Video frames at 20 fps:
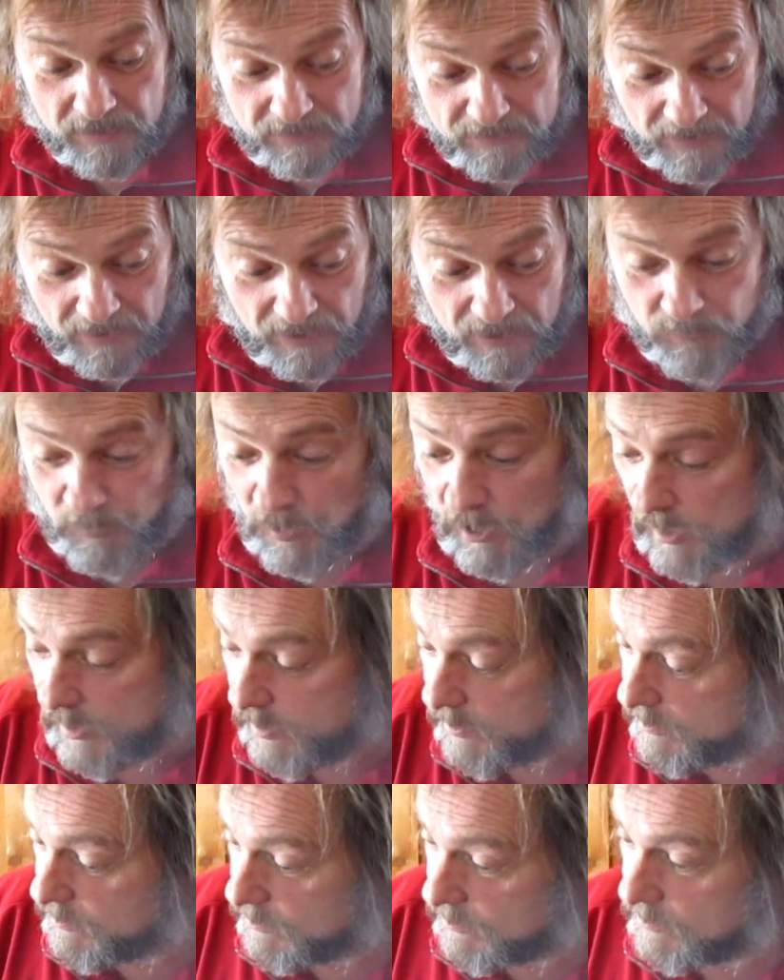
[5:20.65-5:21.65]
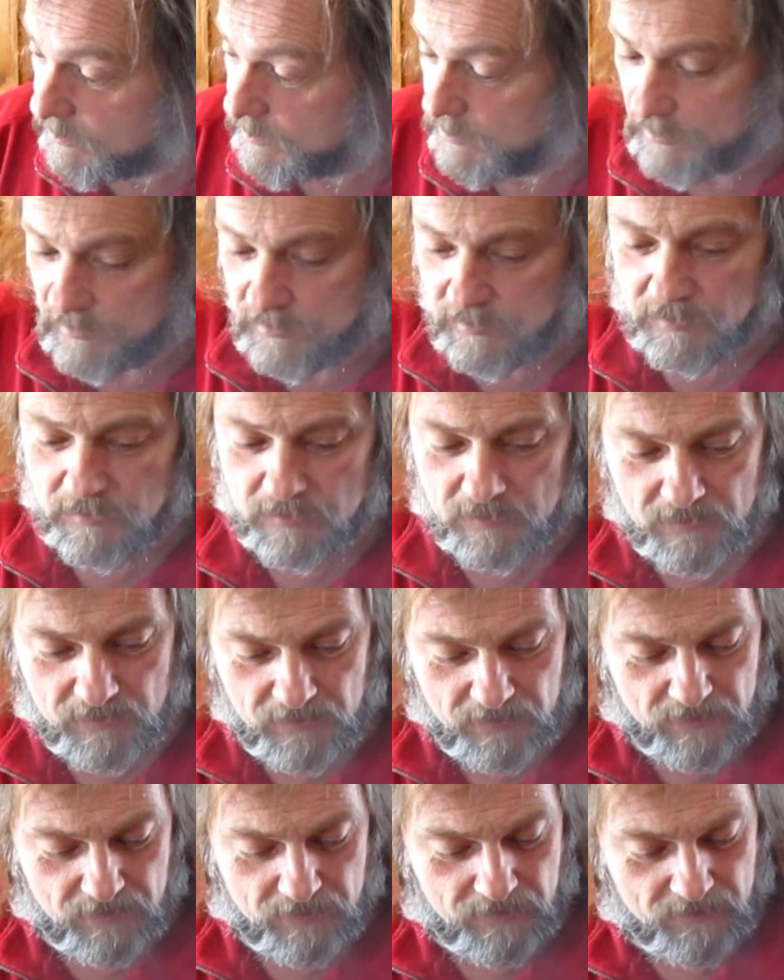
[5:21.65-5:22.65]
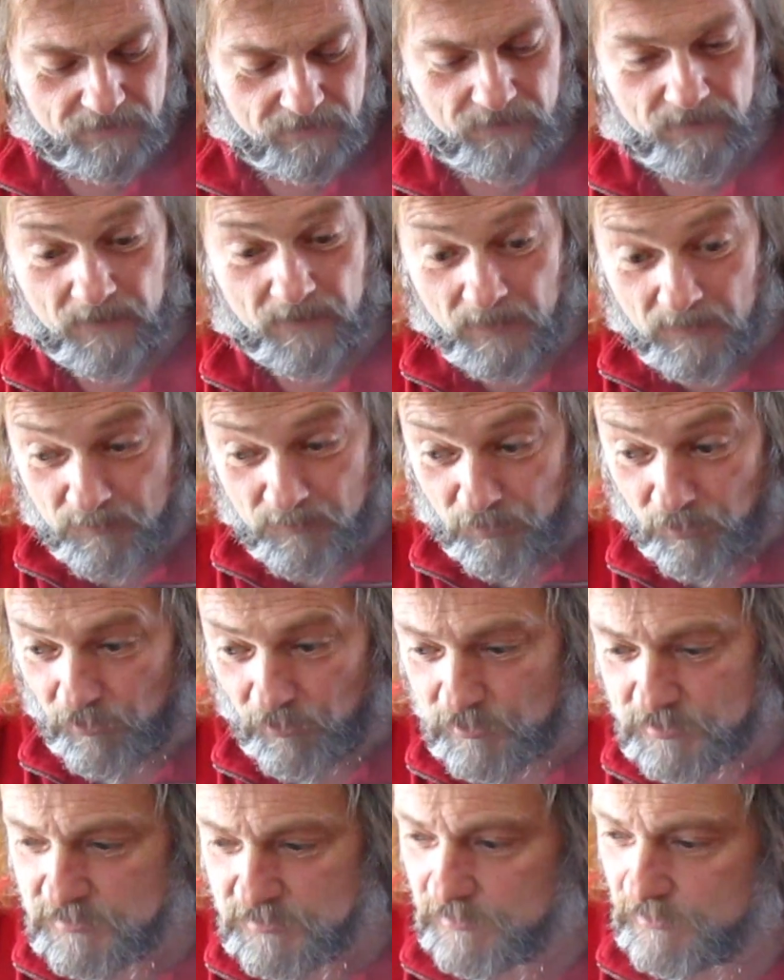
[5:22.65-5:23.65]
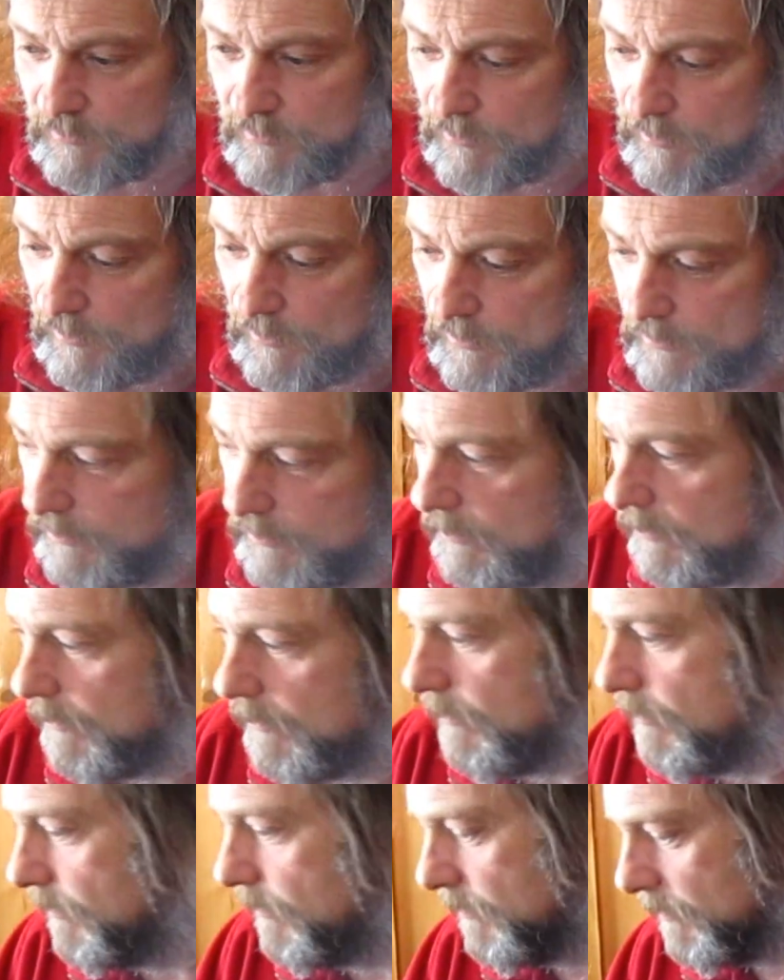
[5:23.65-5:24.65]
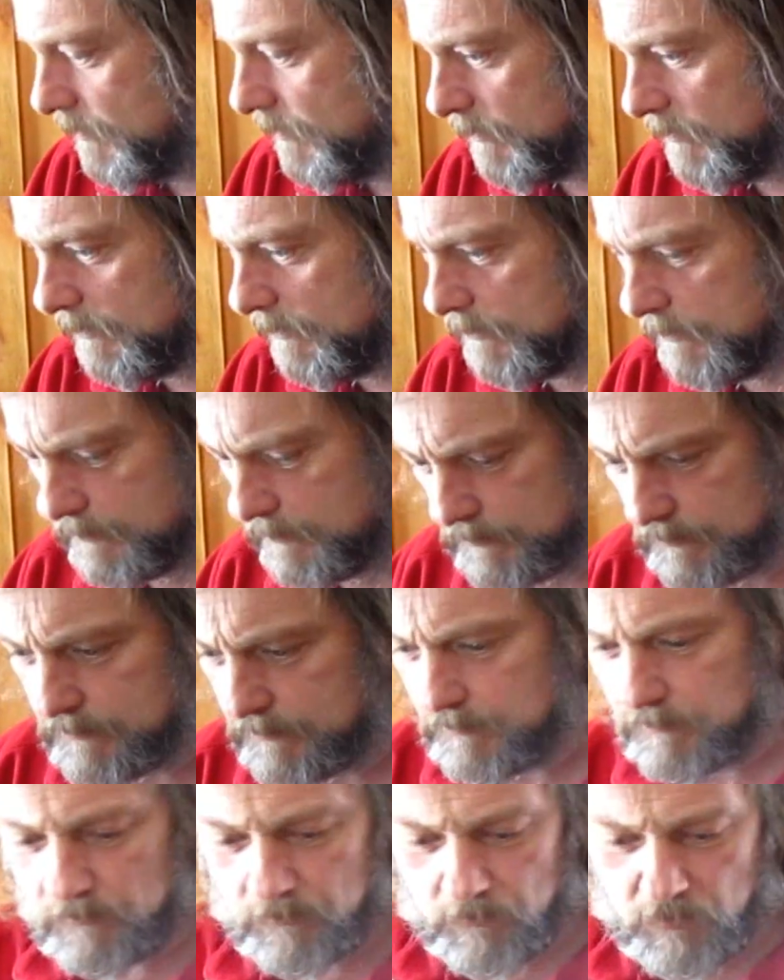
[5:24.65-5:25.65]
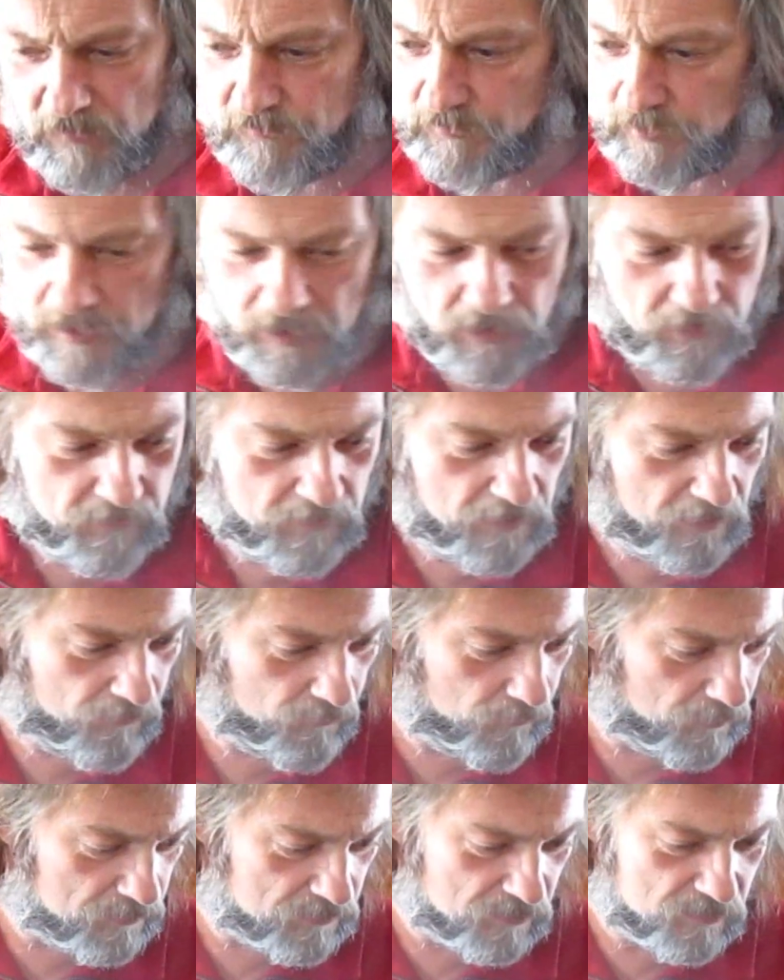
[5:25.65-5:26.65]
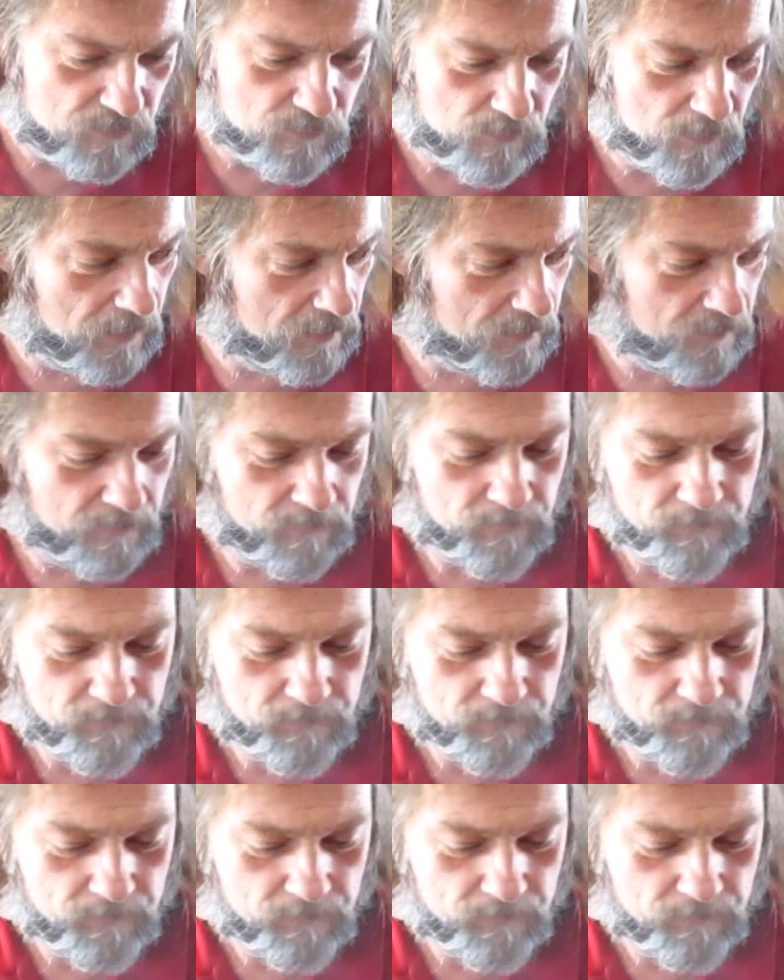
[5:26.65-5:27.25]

K-bikes, personal, wherever the hell the other one just went.